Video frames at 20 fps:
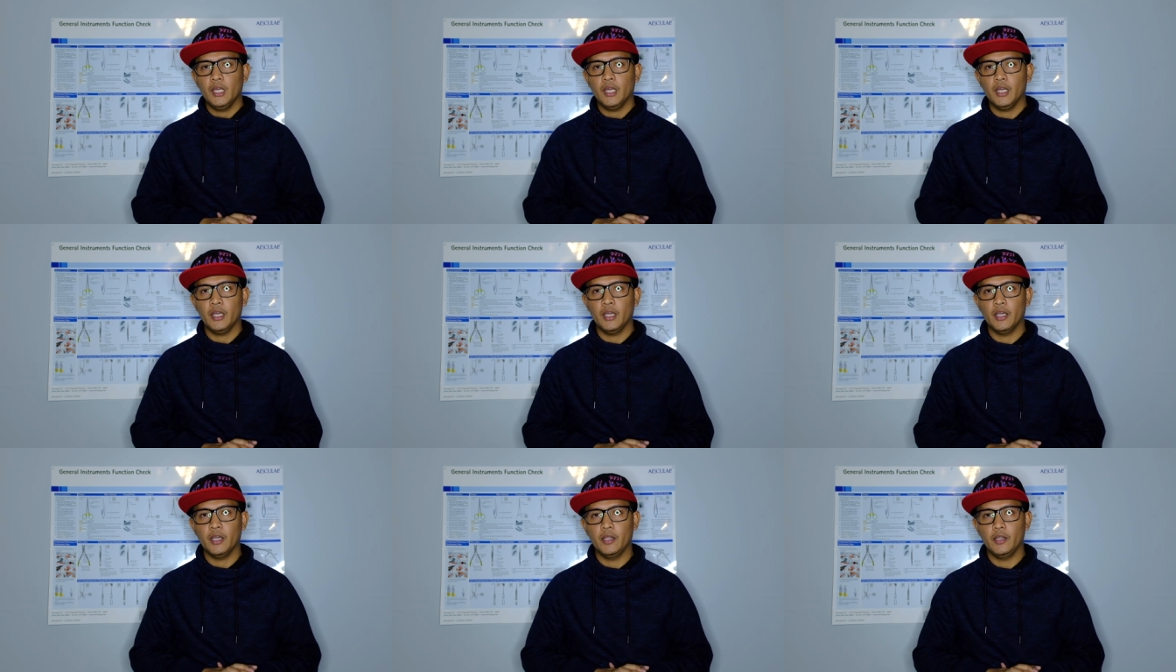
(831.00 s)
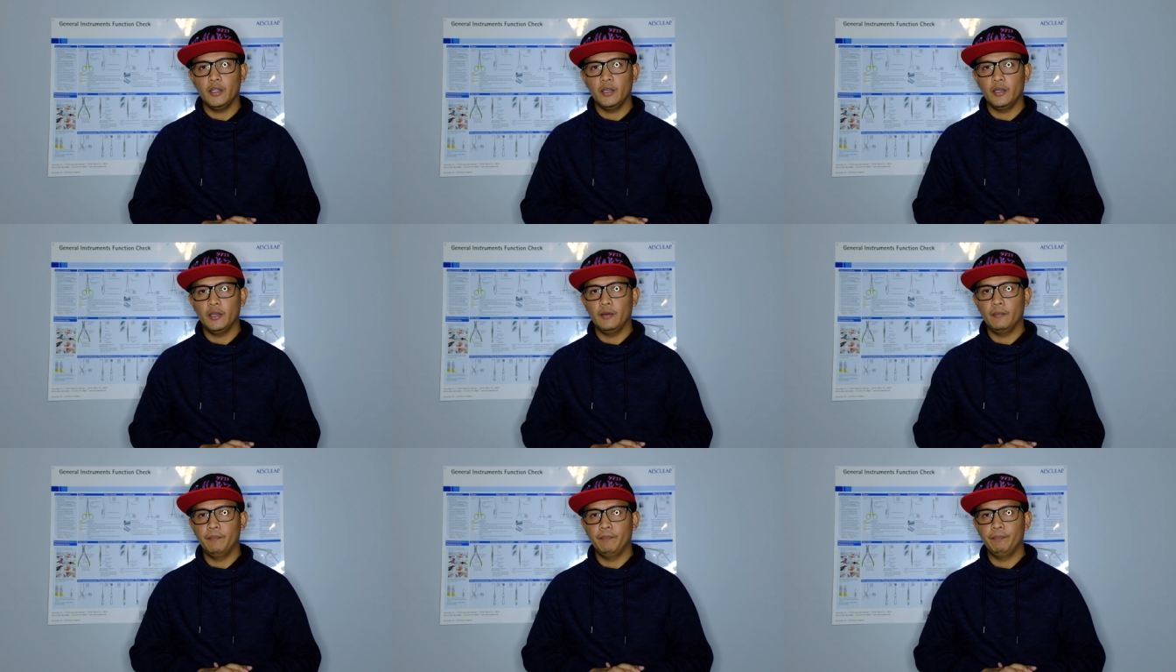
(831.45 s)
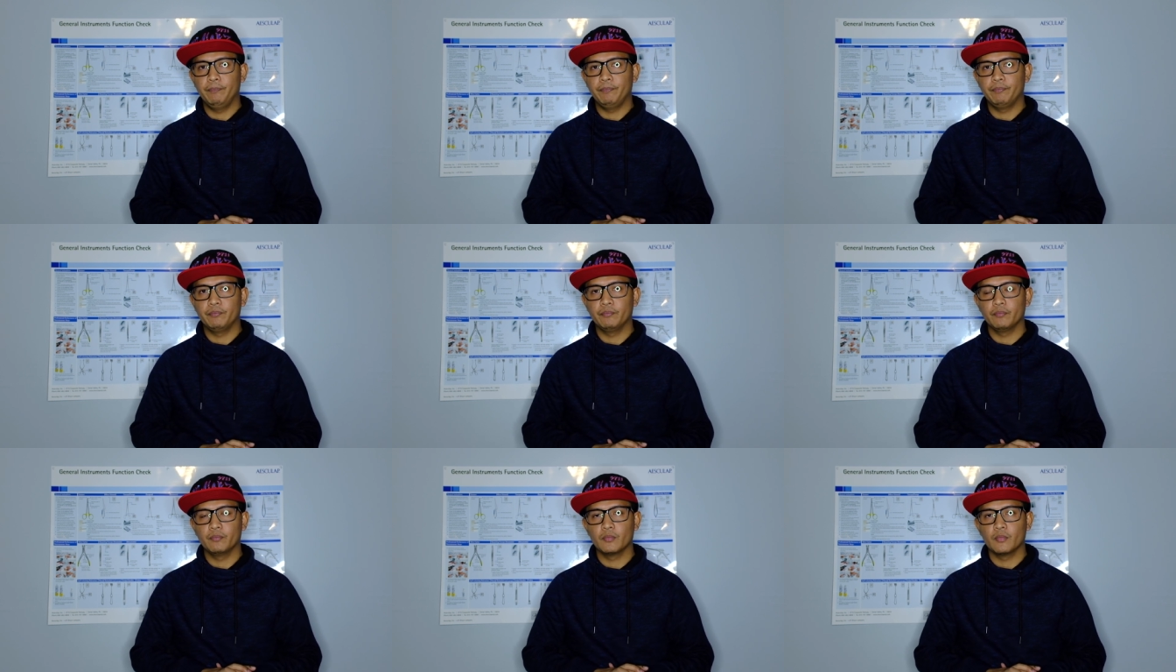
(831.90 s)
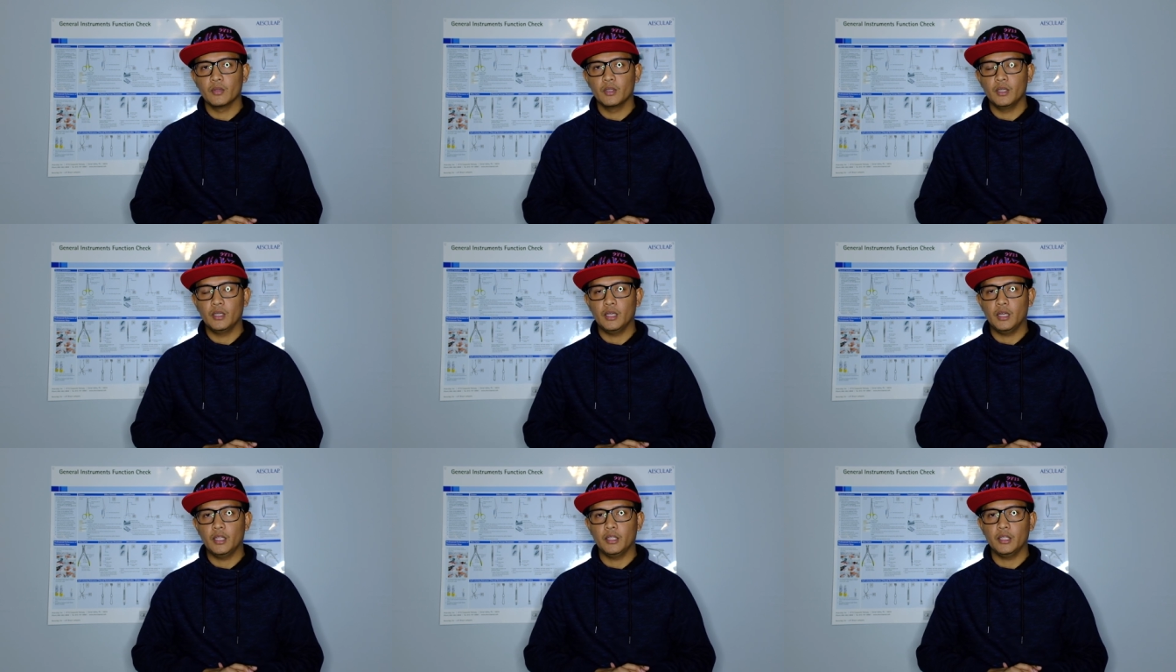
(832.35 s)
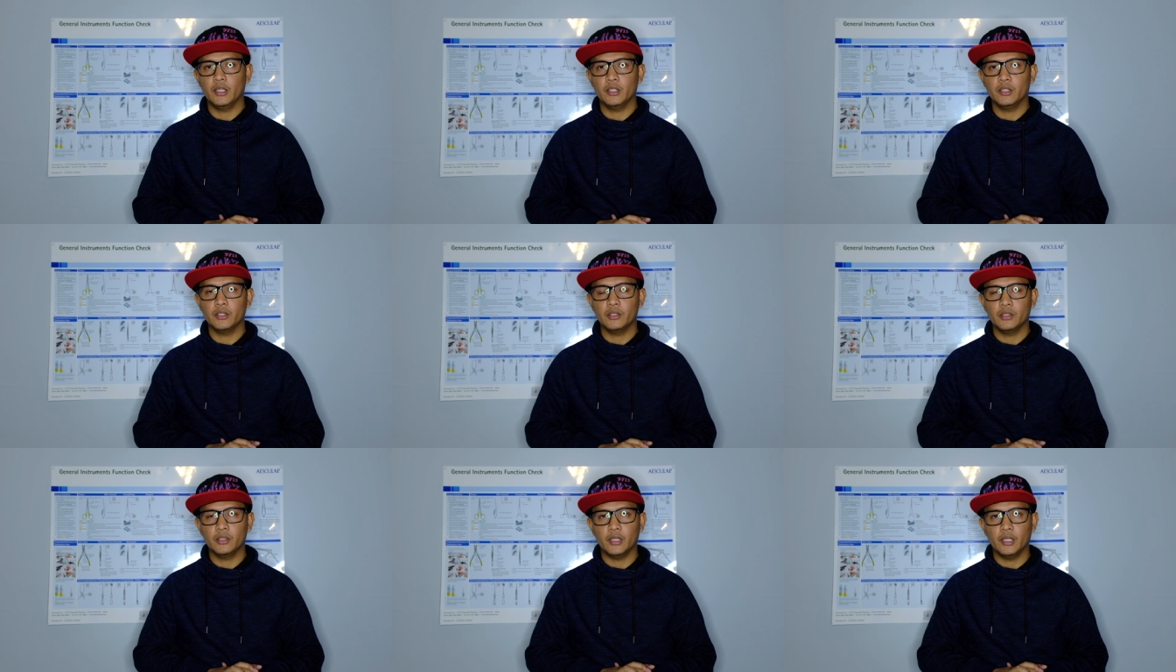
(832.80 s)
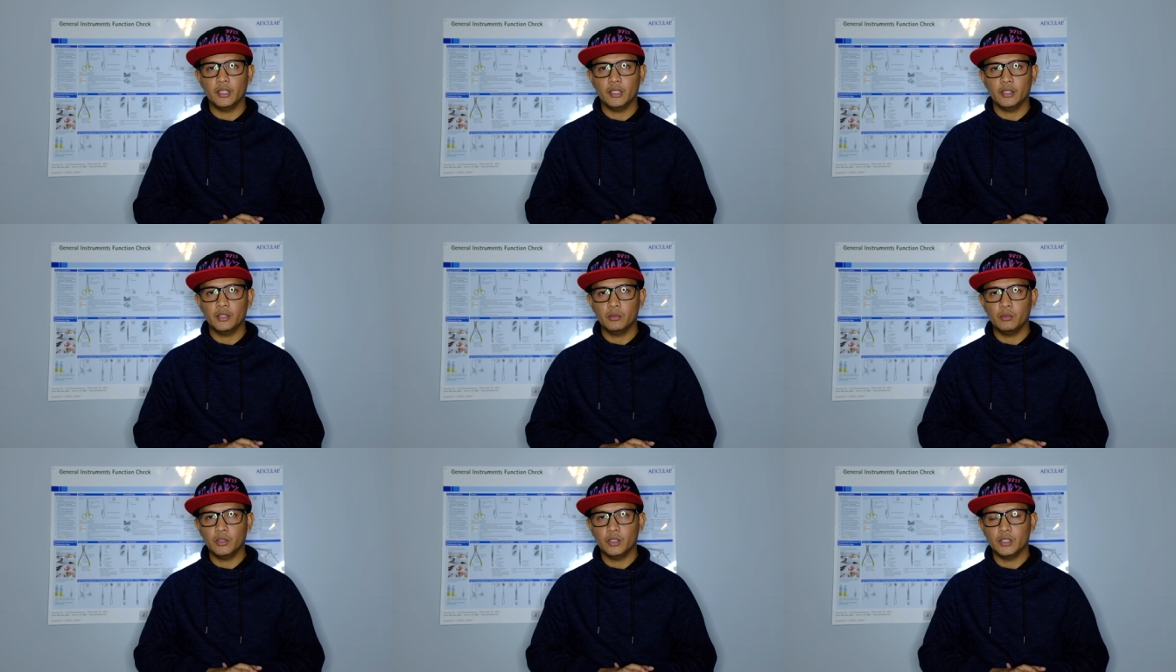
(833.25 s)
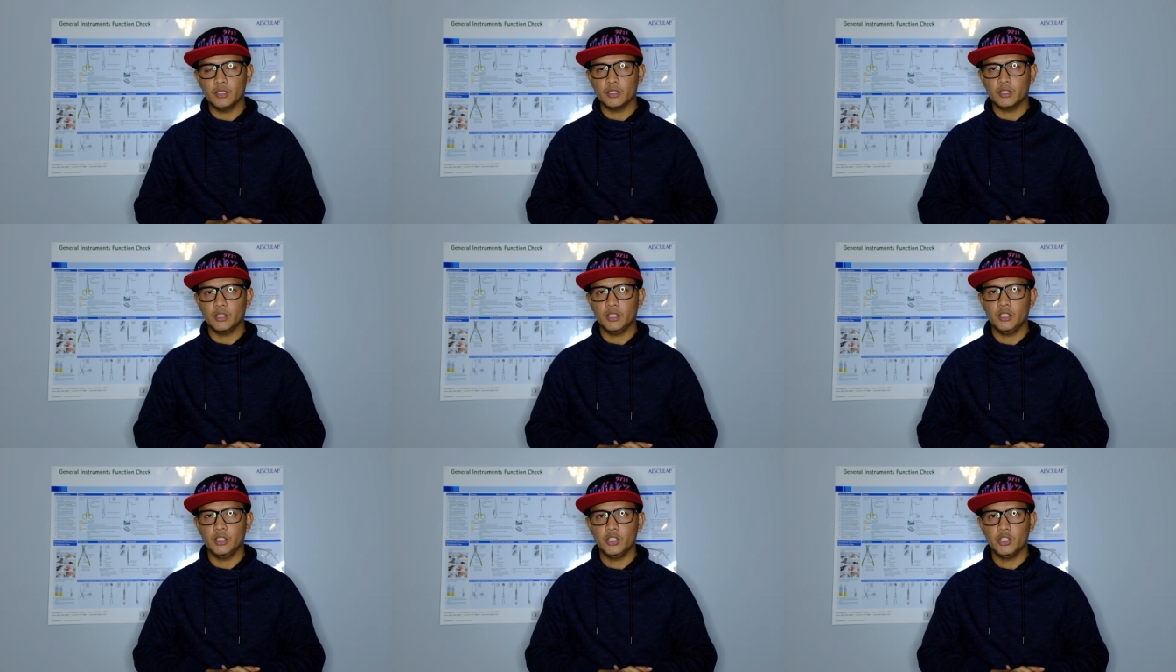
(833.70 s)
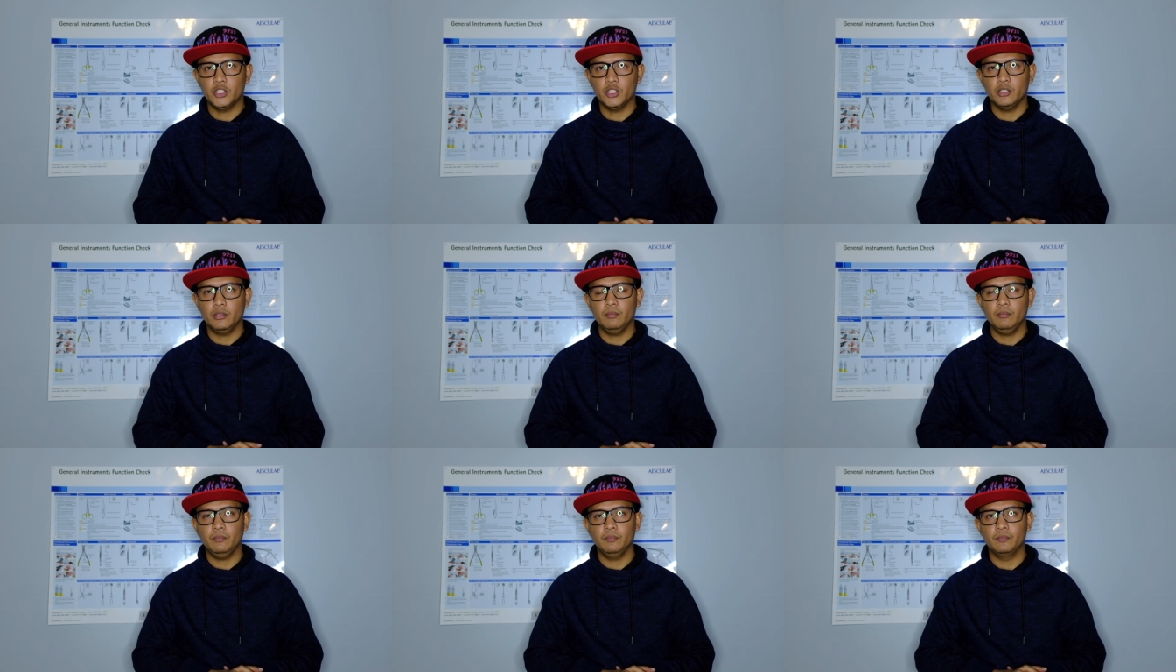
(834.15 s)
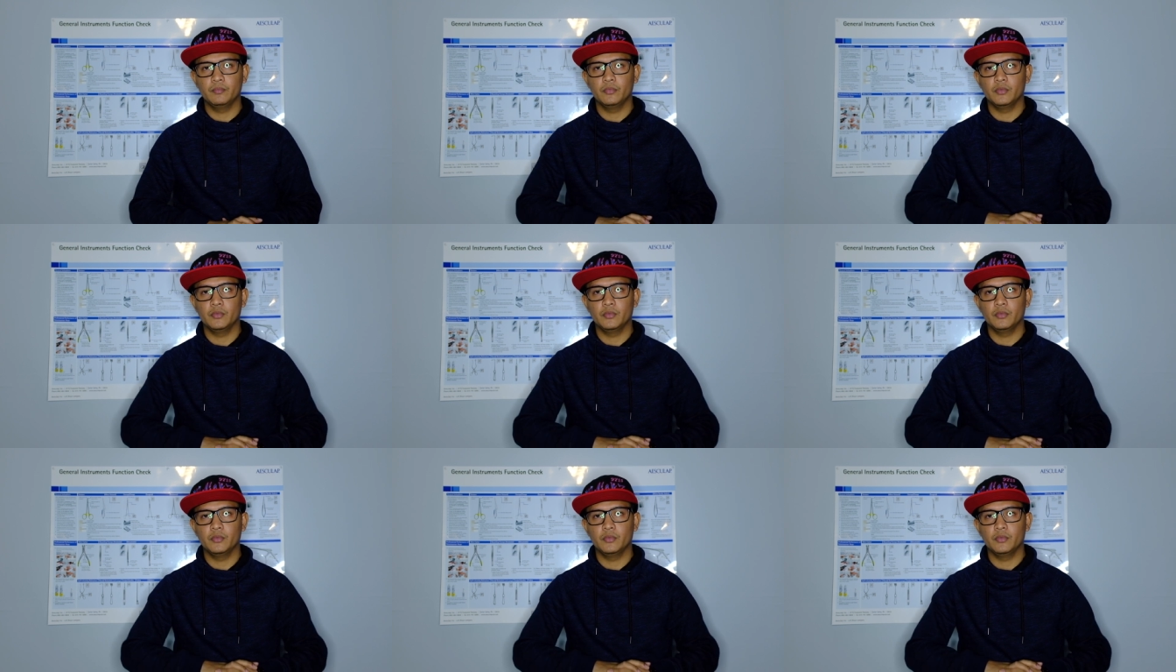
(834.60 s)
And another one is ISHM.